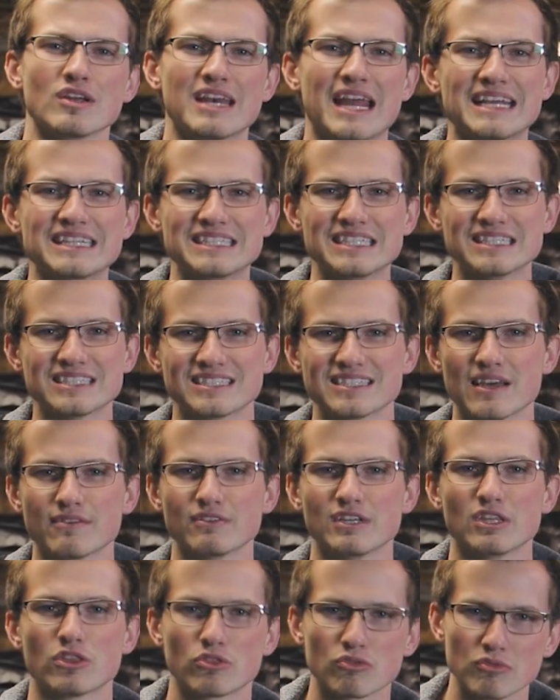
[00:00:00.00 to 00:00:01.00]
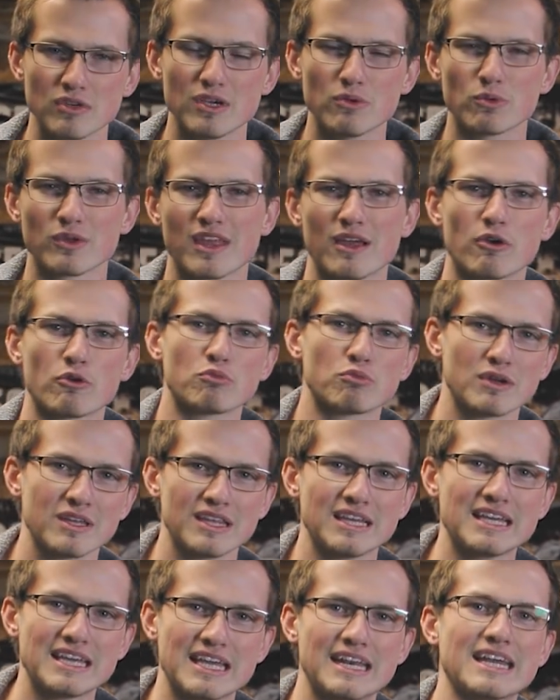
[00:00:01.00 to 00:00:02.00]
around nineteen seventy-three where they were
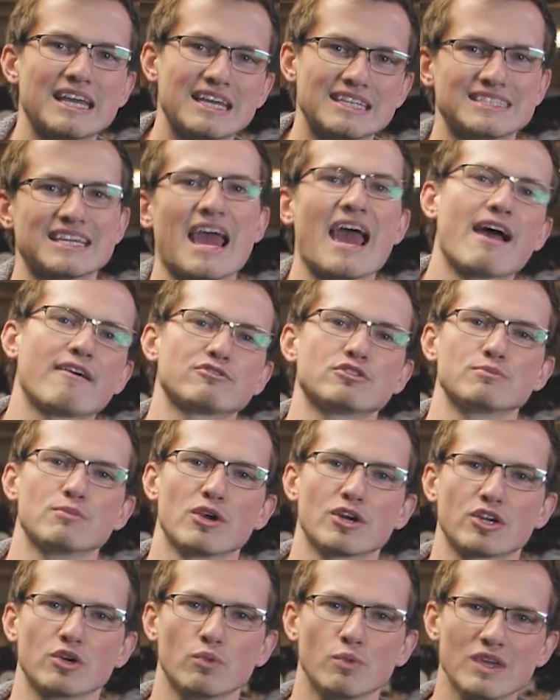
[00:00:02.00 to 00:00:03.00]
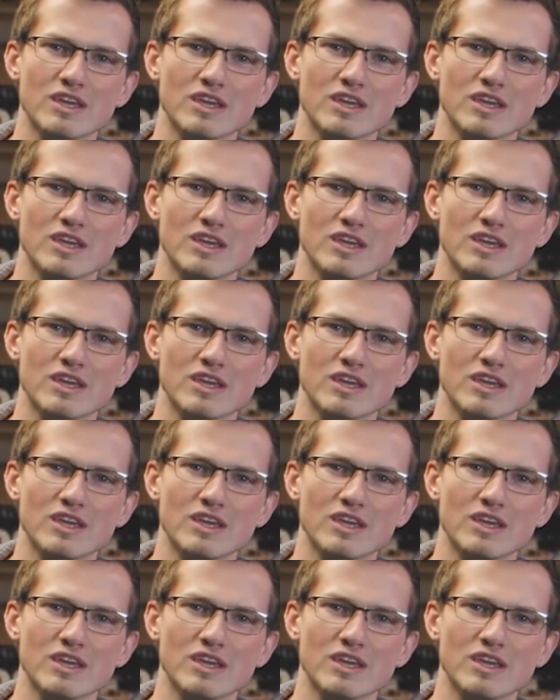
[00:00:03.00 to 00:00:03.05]
really getting into aftermarket